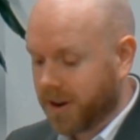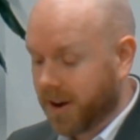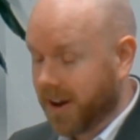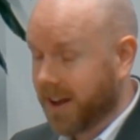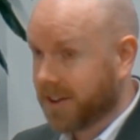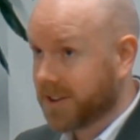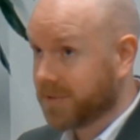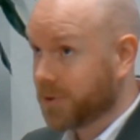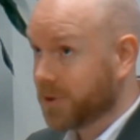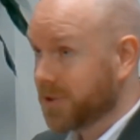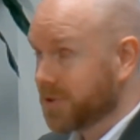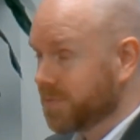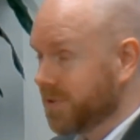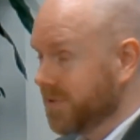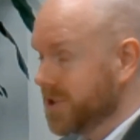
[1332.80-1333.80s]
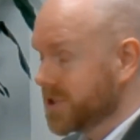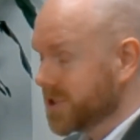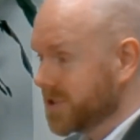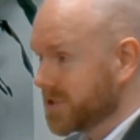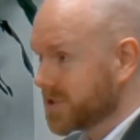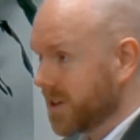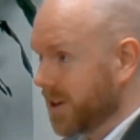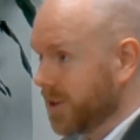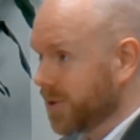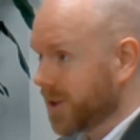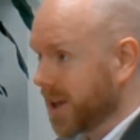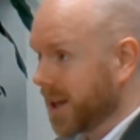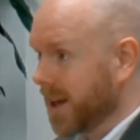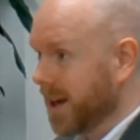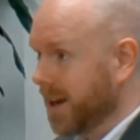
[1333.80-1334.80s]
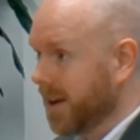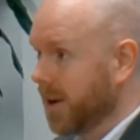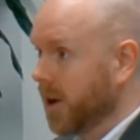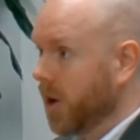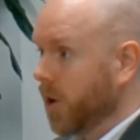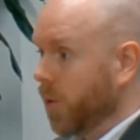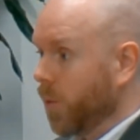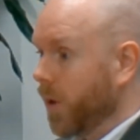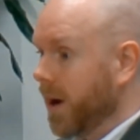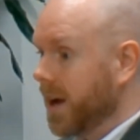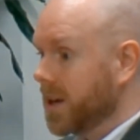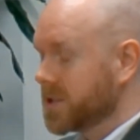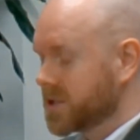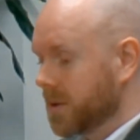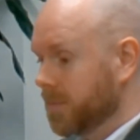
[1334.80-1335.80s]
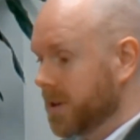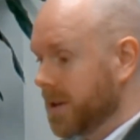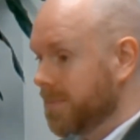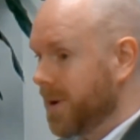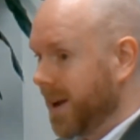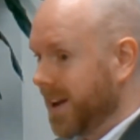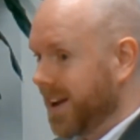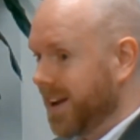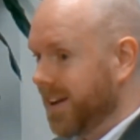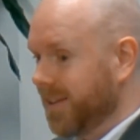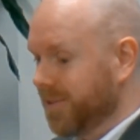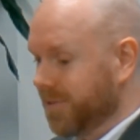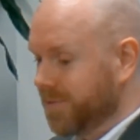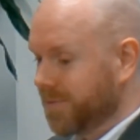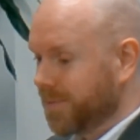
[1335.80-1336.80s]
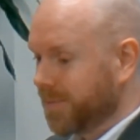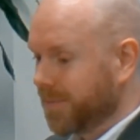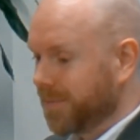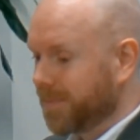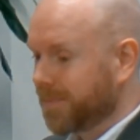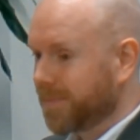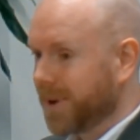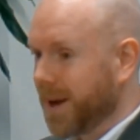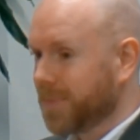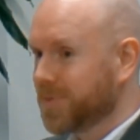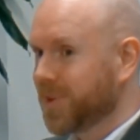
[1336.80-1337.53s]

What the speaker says: anti-avoidance provisions are looking at where somebody may have perhaps